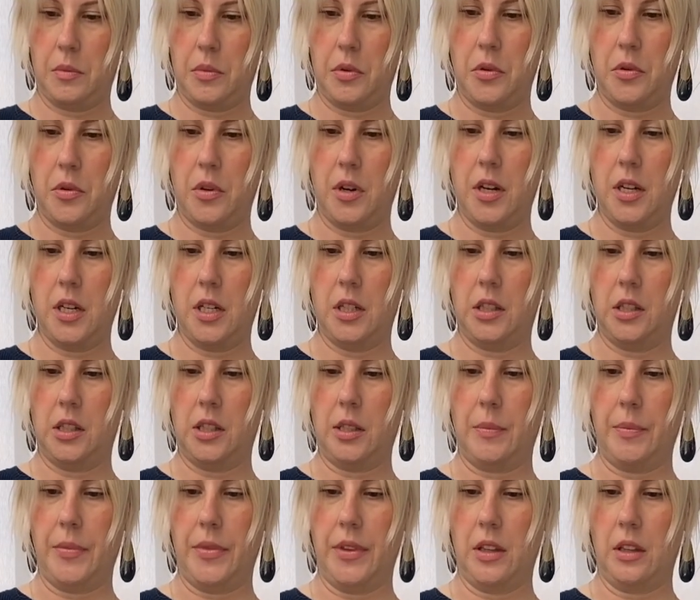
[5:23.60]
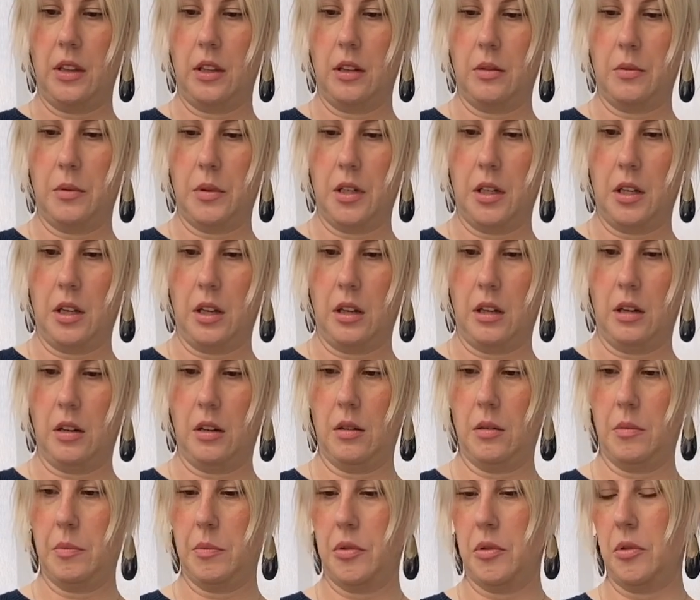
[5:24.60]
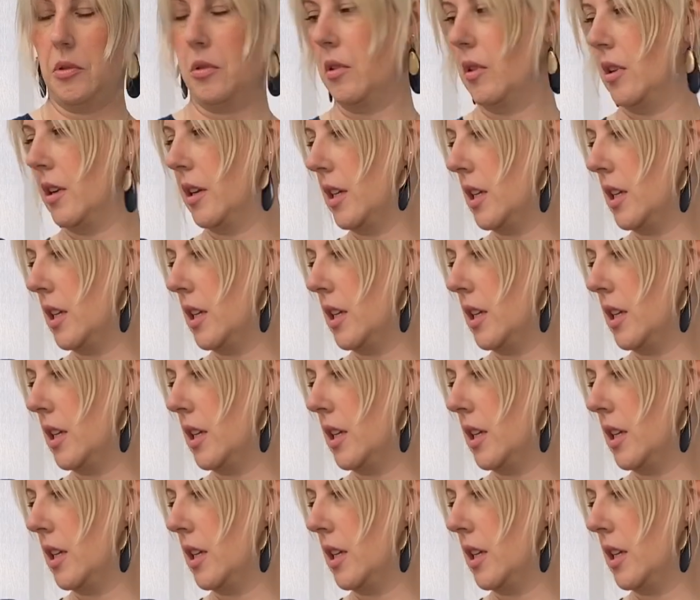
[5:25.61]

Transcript: Pour it in something that we can pour